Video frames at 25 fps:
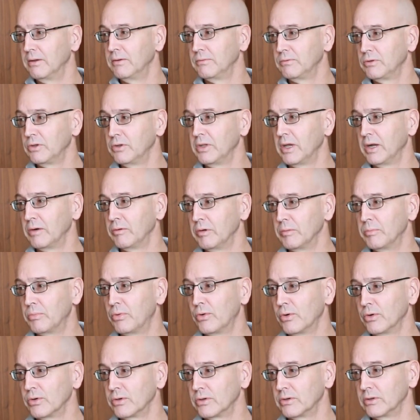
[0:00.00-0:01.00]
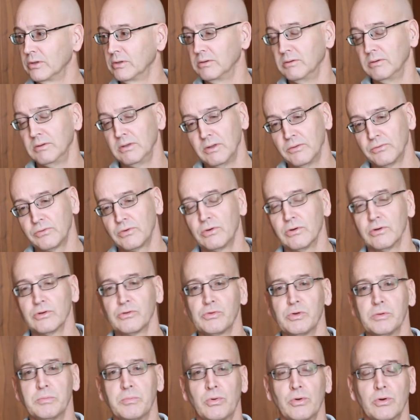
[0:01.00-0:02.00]
to that reporter. And, you know, of
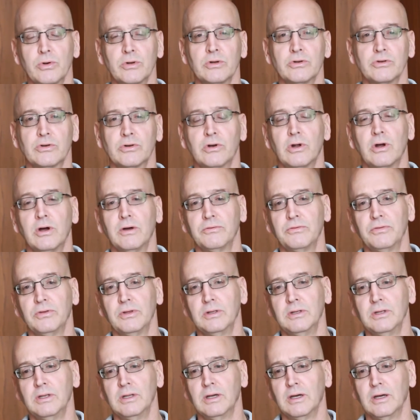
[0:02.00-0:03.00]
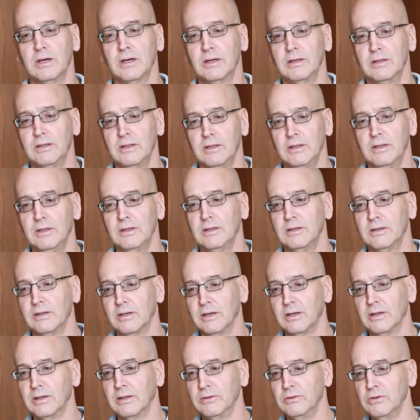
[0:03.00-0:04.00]
course, reporters are often
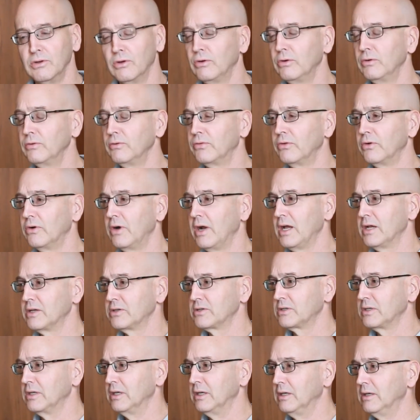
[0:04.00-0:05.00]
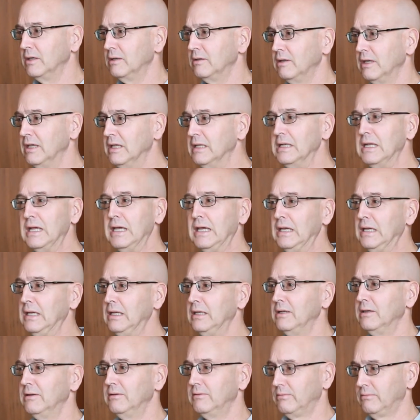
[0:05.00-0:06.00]
known for asking
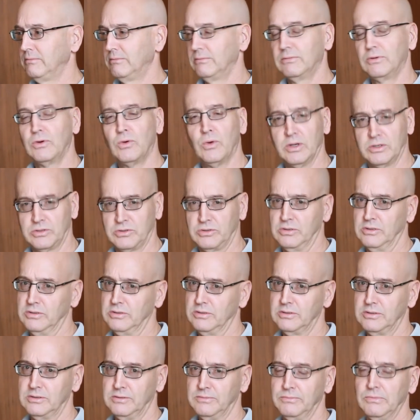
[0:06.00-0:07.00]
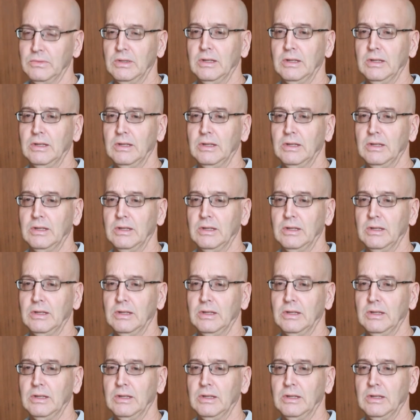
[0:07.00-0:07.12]
inane questions.